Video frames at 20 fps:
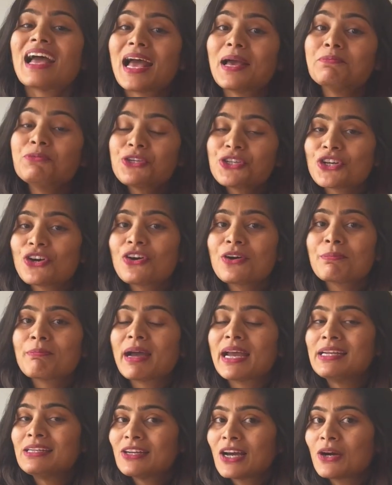I'm sure
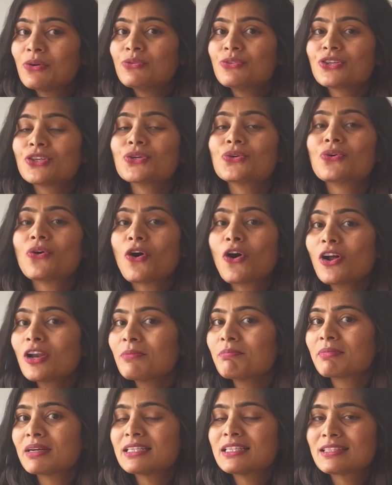by now you all
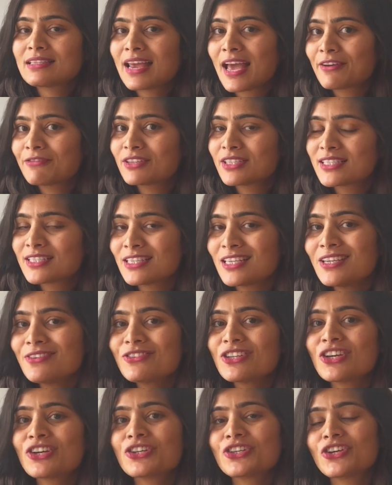must have
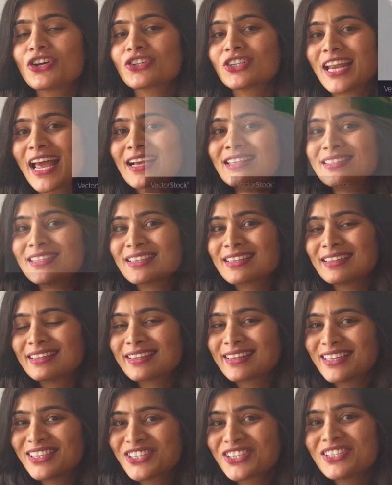received your tax
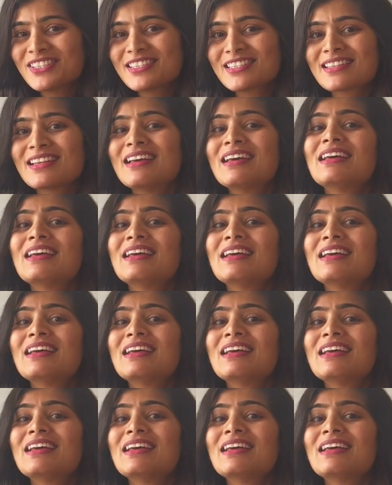declarations